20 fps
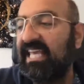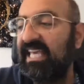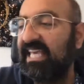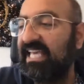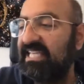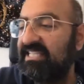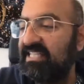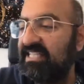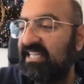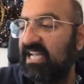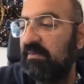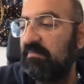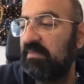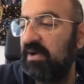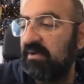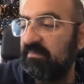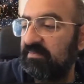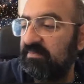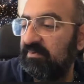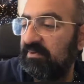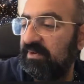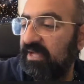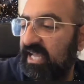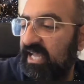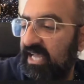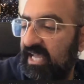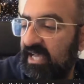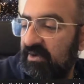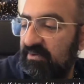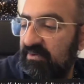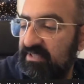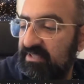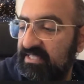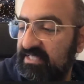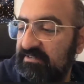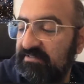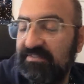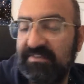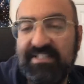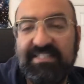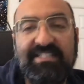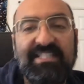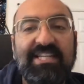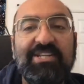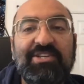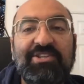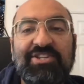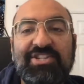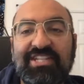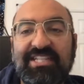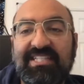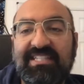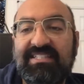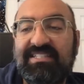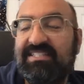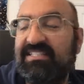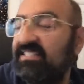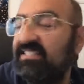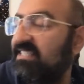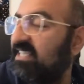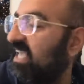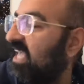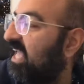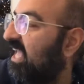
is to come up with different solutions,